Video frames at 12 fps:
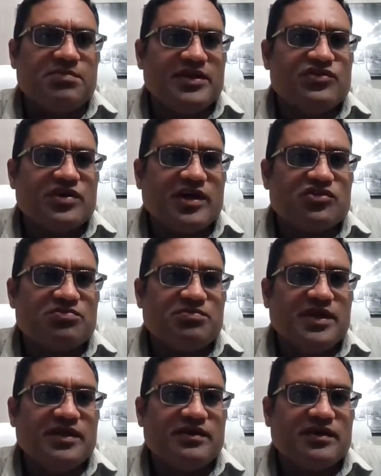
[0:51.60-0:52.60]
Please text
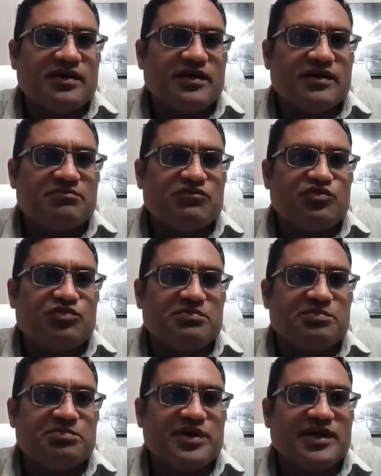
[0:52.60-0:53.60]
me. I
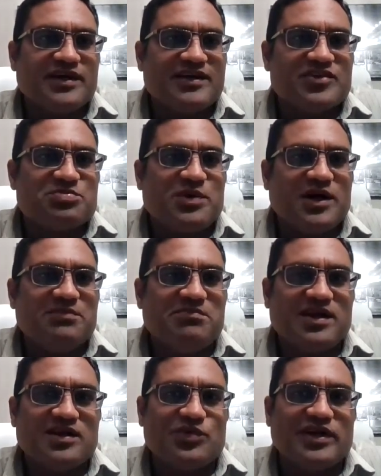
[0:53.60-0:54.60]
respond
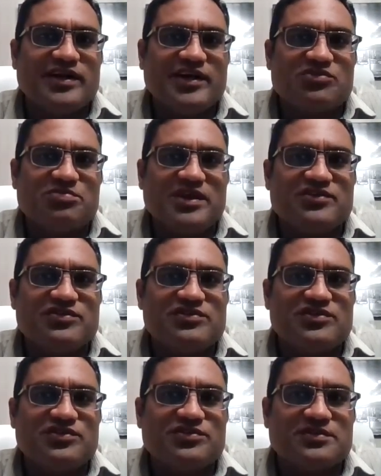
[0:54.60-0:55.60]
better with text
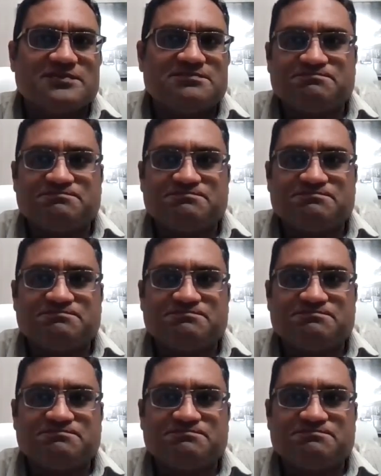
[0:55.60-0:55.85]
messages.